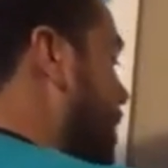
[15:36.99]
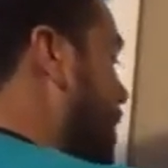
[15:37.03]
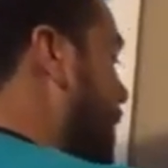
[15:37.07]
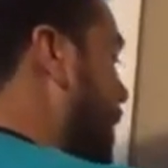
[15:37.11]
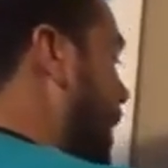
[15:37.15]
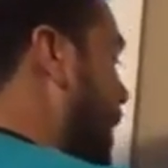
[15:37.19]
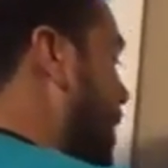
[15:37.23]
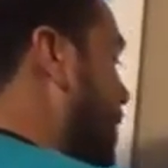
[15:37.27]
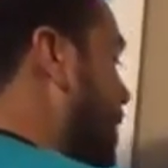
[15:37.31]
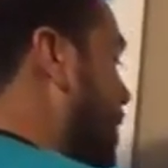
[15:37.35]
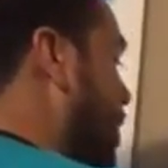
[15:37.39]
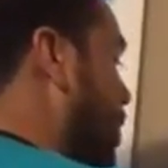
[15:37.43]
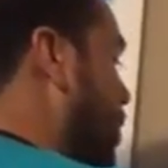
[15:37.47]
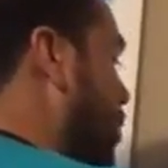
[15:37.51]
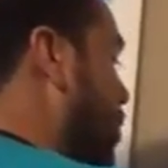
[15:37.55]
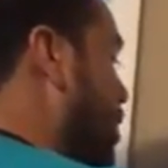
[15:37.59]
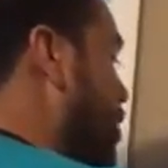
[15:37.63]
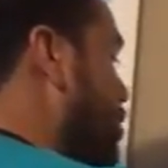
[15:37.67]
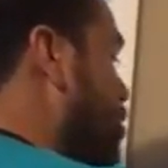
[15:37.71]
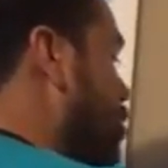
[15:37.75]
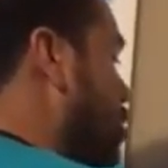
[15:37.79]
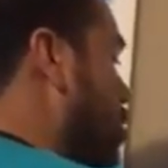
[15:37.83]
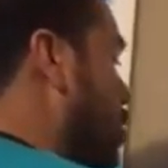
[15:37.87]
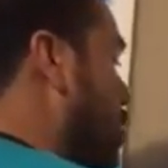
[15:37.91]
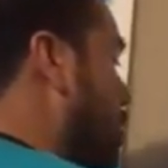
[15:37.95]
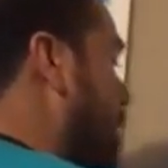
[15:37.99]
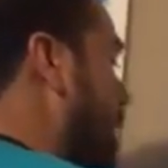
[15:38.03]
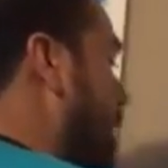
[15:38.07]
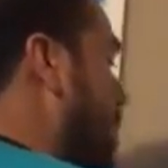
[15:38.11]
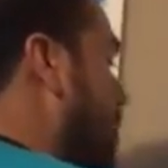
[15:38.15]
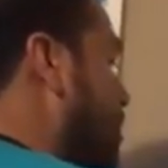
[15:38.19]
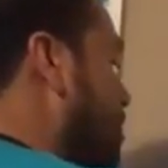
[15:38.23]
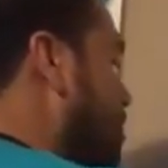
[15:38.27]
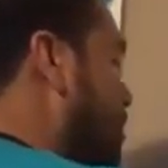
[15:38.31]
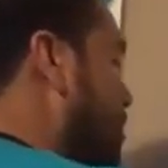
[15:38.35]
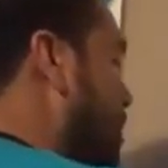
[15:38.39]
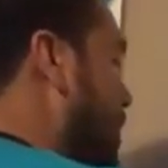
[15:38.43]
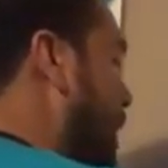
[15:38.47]
and the original
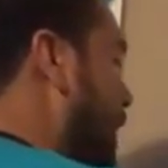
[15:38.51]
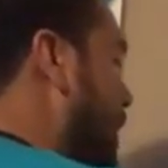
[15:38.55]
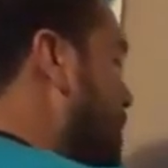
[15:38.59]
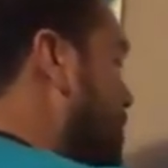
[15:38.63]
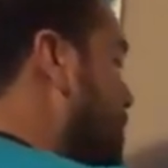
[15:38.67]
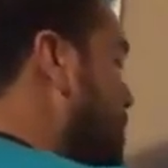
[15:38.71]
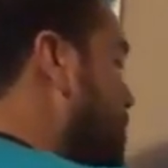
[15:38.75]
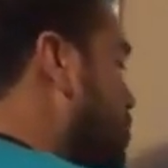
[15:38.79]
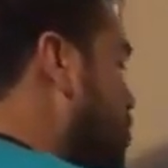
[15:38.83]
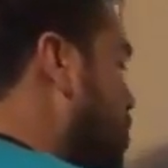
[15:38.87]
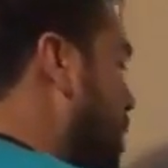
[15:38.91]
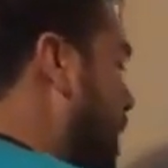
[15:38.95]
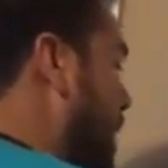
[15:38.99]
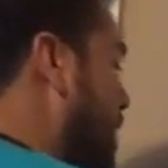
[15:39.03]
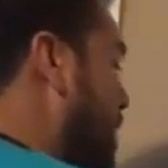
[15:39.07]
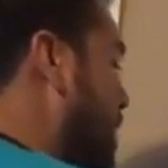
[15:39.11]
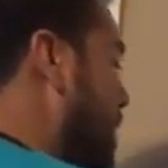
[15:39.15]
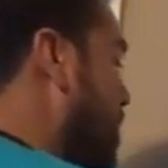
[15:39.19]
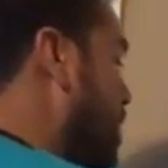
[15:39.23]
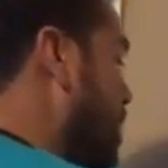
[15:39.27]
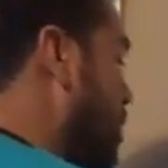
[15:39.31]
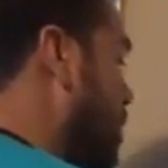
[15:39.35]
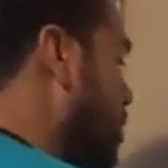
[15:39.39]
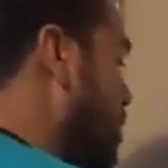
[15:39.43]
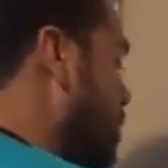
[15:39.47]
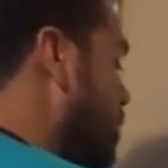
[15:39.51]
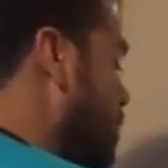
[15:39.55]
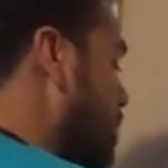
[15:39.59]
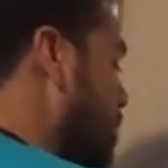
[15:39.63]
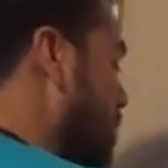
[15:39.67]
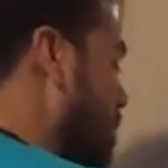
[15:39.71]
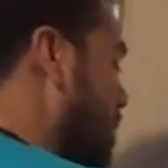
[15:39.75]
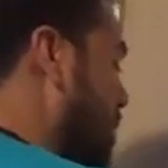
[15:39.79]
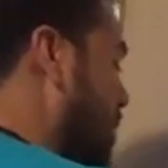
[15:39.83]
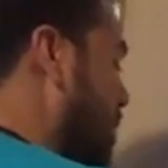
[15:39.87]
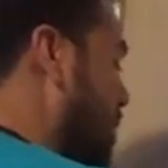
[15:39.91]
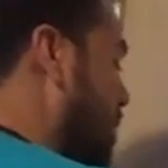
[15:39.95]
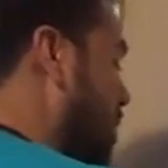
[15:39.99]
amount and subtracting those,
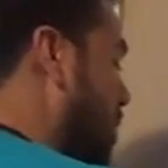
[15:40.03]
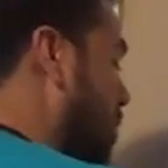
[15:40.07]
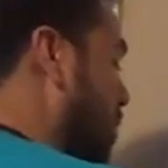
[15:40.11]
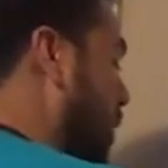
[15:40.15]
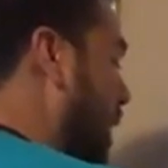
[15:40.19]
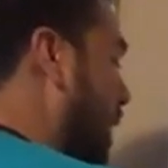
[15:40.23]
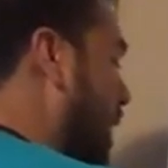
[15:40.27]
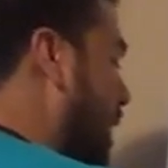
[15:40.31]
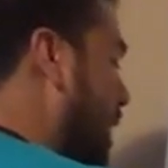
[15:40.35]
right?